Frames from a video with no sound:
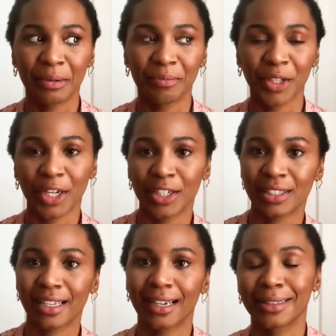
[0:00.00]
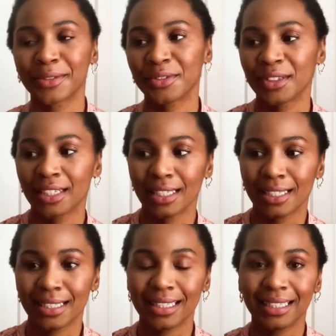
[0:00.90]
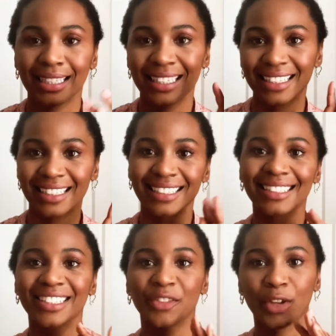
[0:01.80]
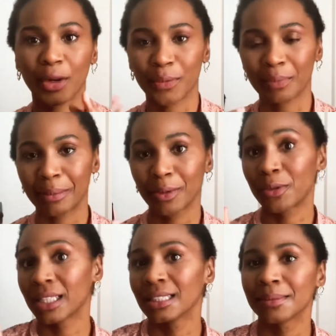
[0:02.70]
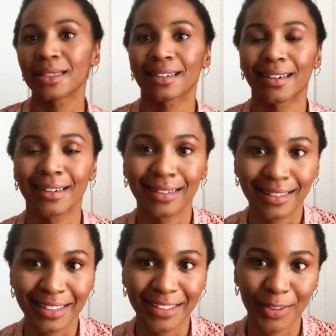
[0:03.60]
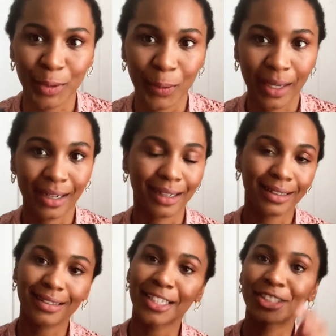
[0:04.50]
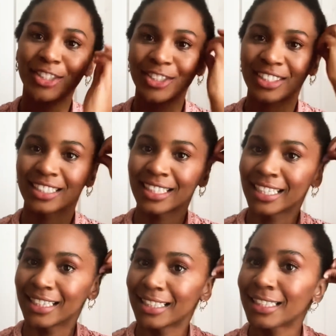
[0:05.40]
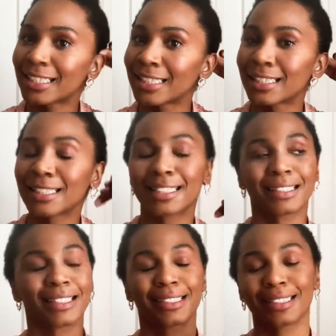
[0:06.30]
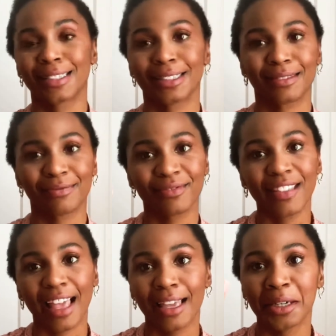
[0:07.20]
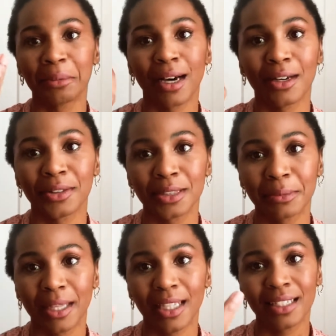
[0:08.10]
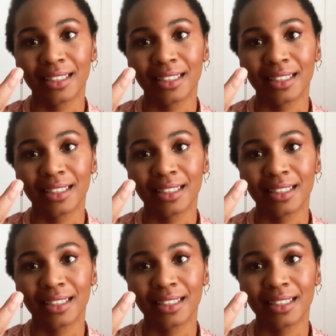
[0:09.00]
your hair is kind of sleek and you've got maybe red lipstick on and you're wearing a clutch. This is that in a bottle to me.